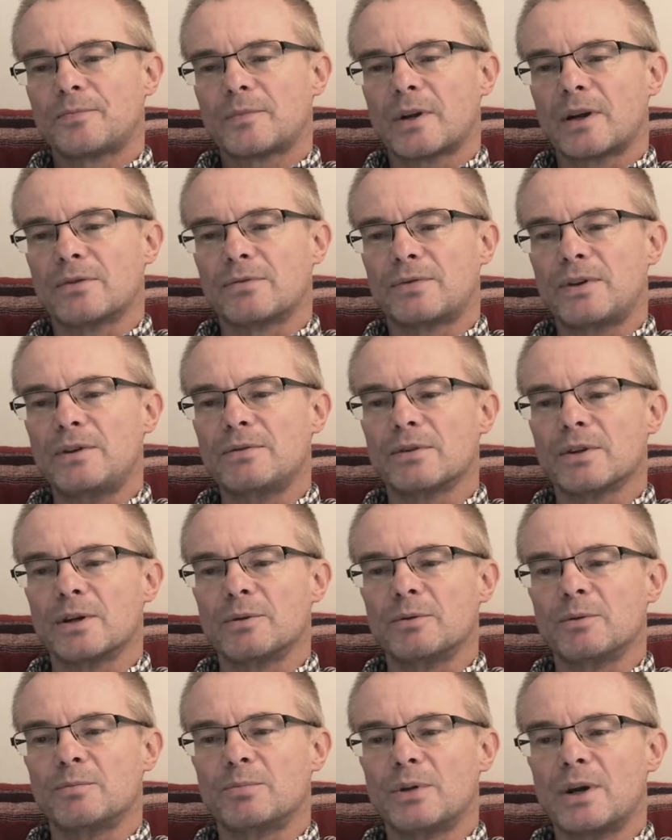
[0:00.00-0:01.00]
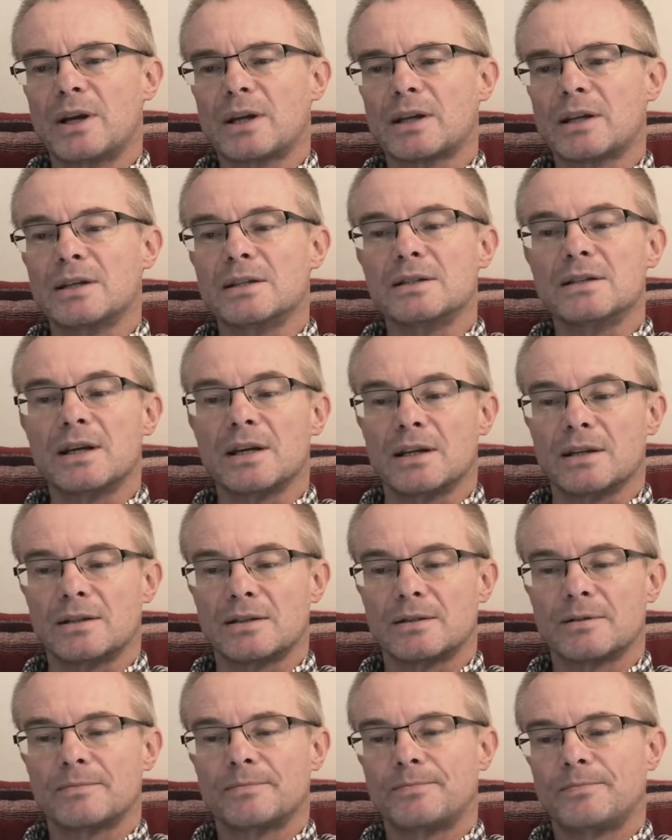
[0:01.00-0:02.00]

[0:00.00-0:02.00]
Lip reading: a fever that would break in days.